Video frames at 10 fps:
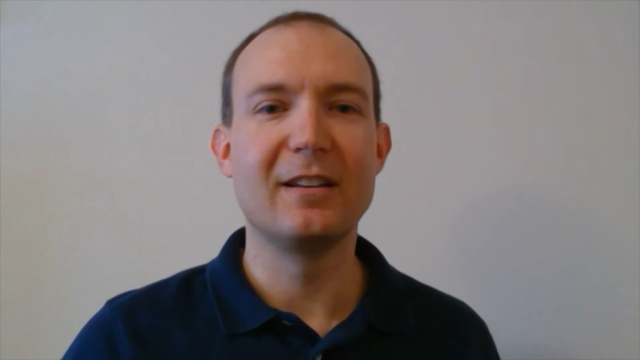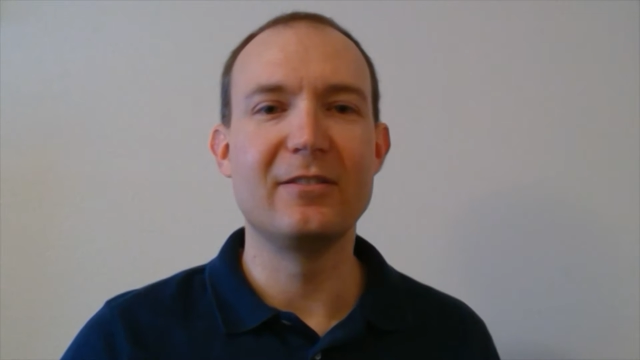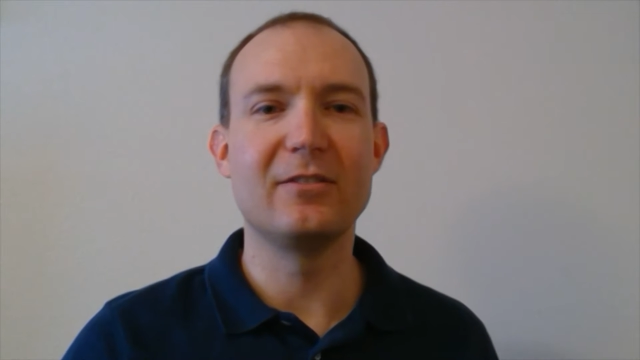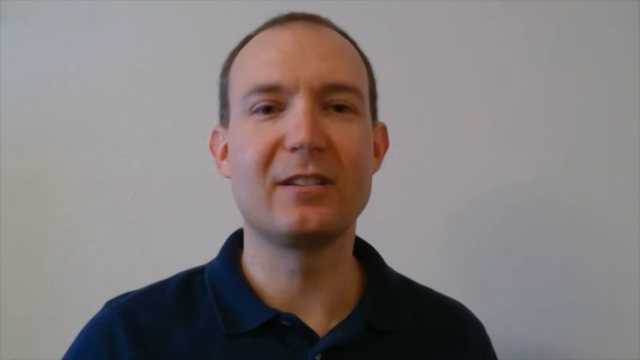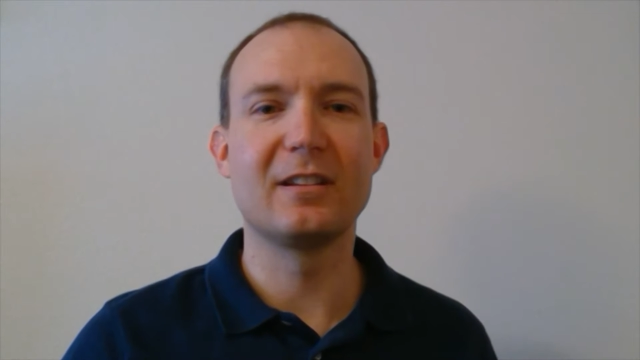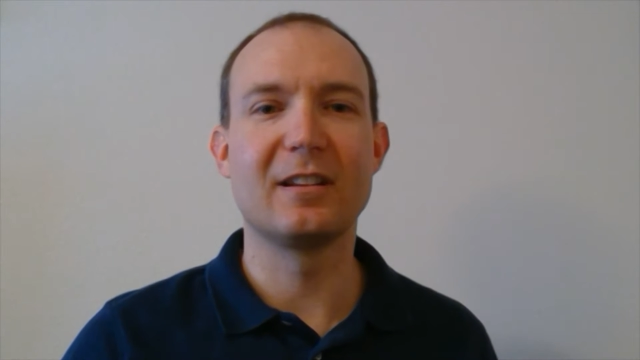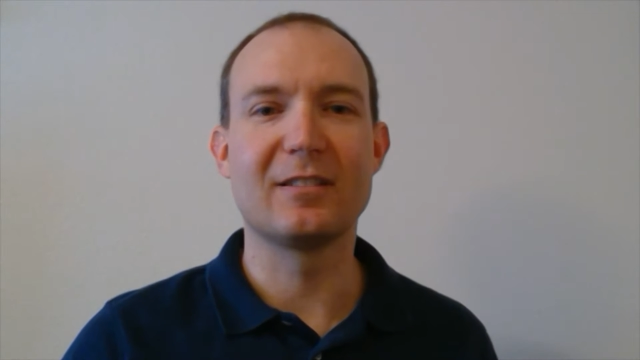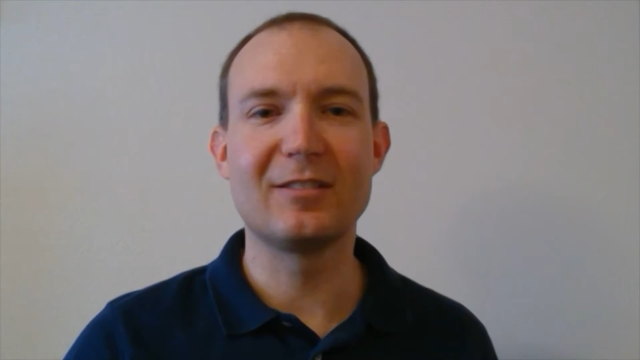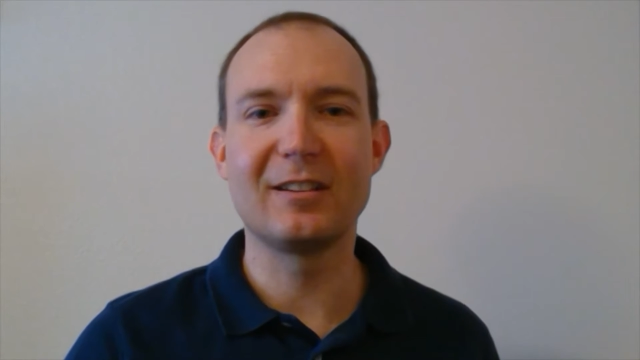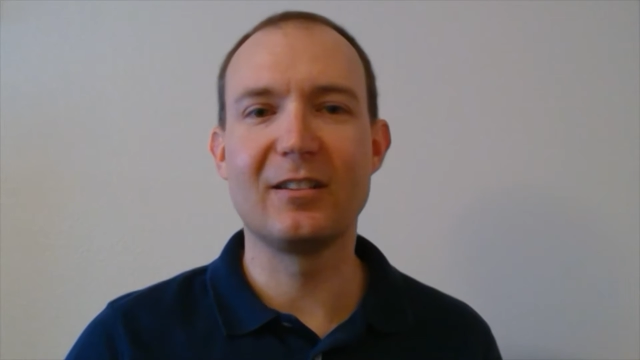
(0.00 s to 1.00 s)
you can
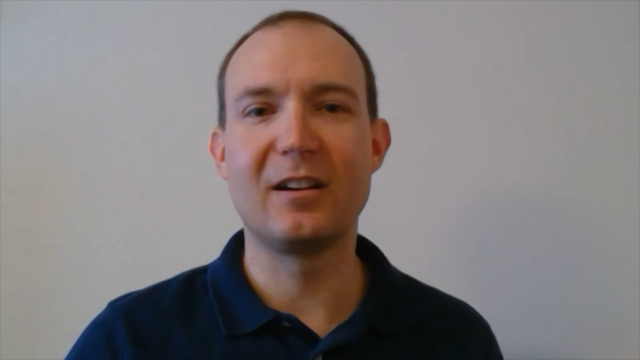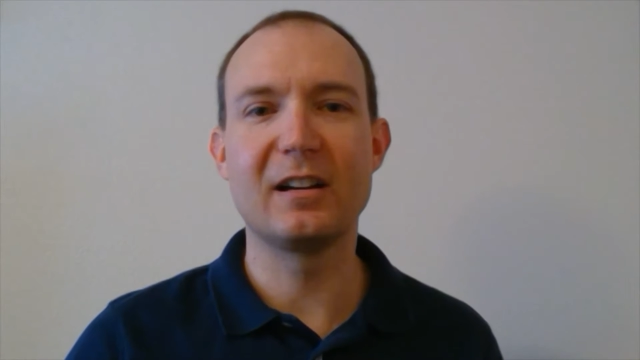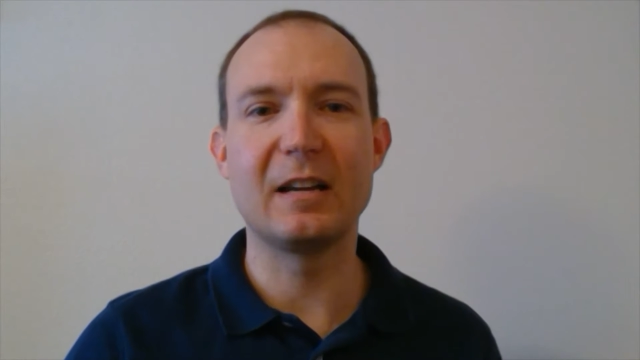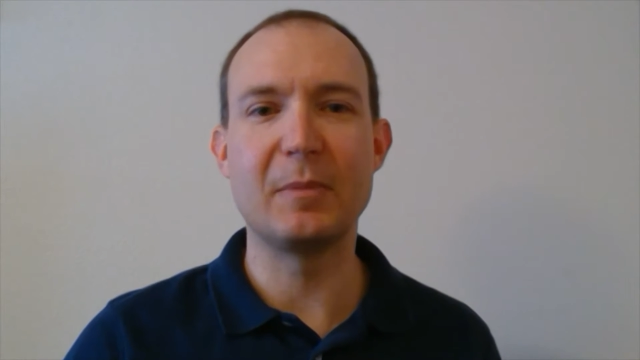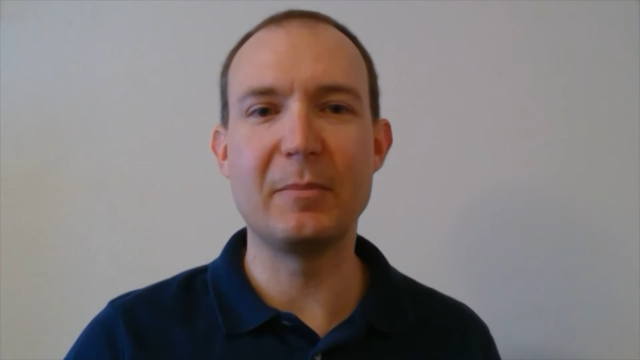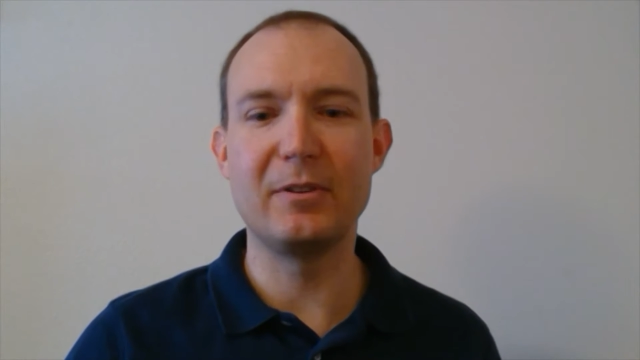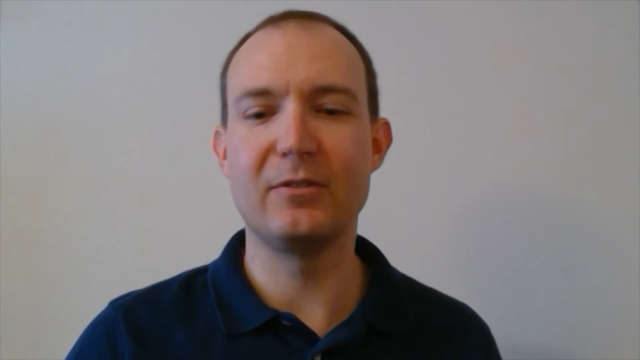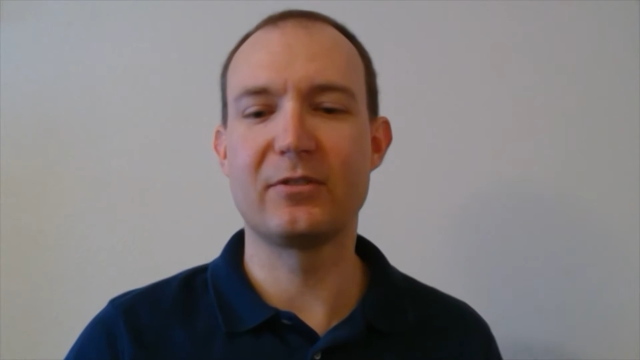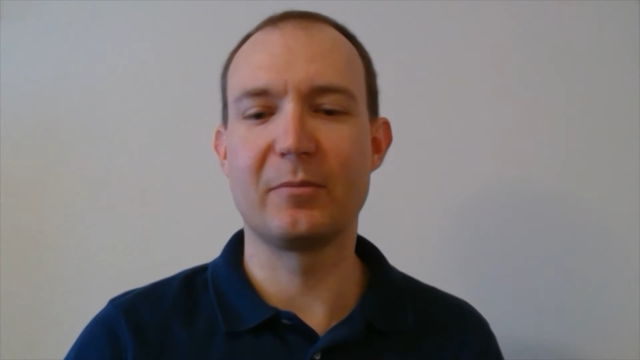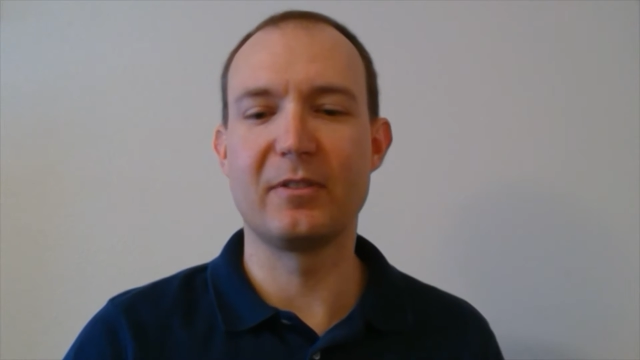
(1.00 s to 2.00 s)
sing along and maybe
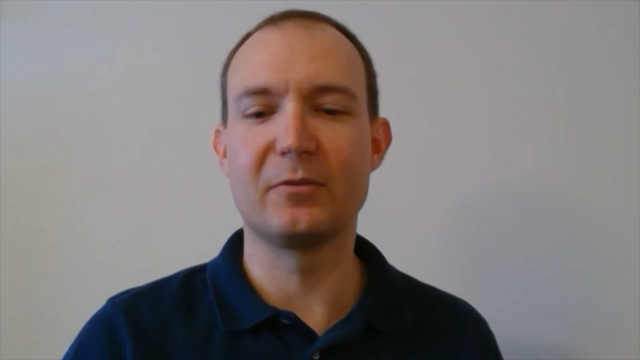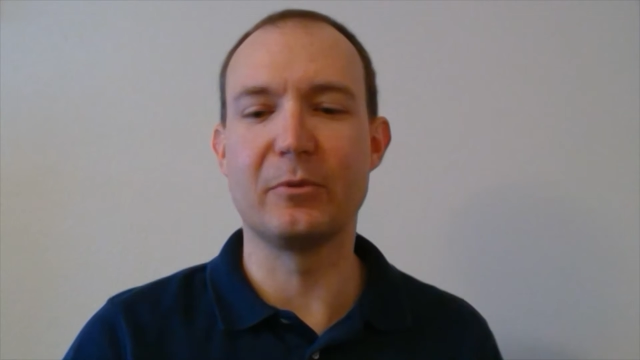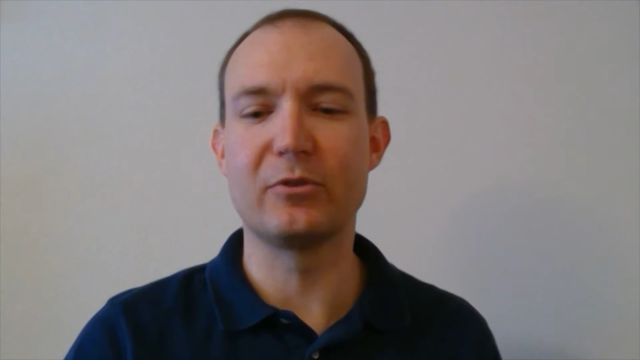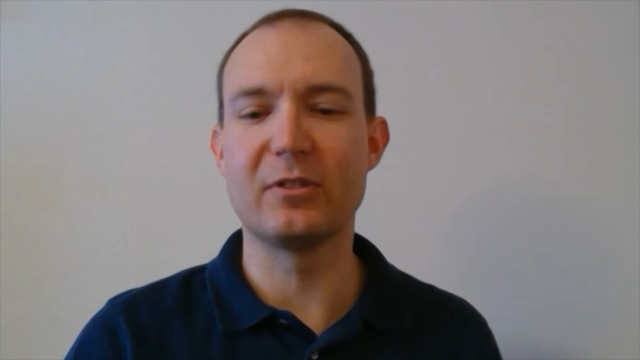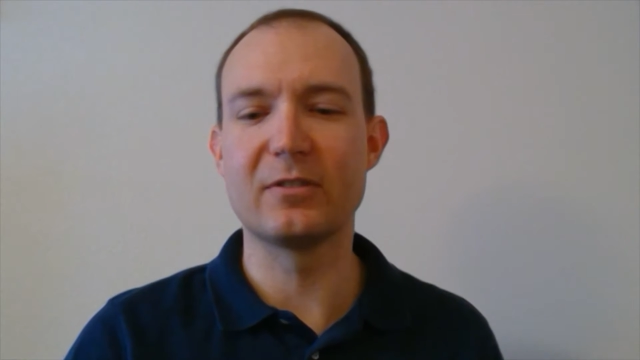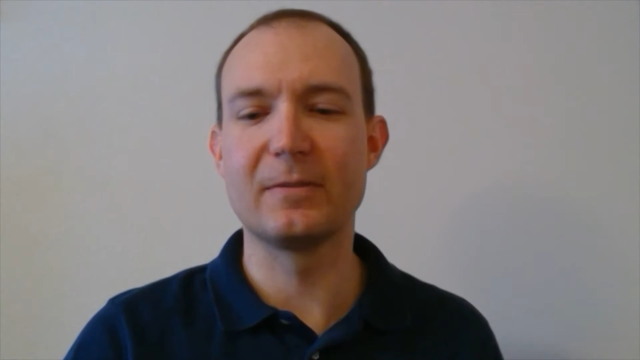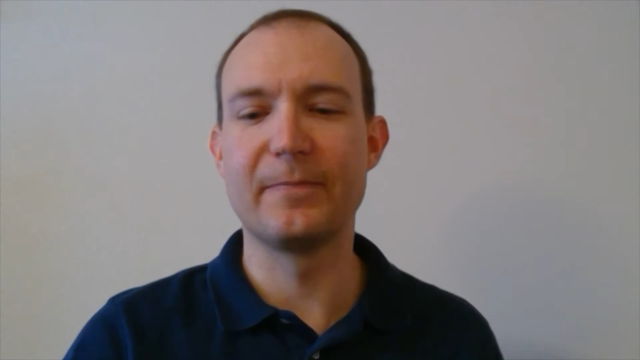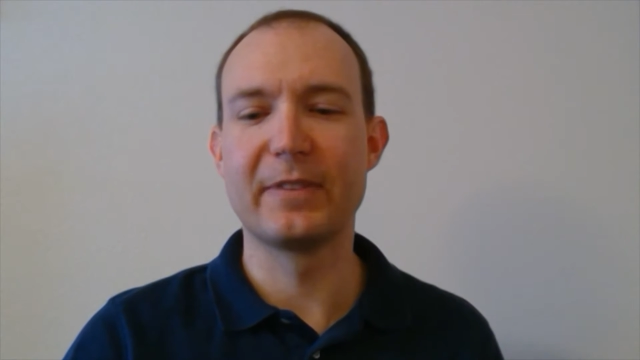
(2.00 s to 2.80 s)
do some of these motions.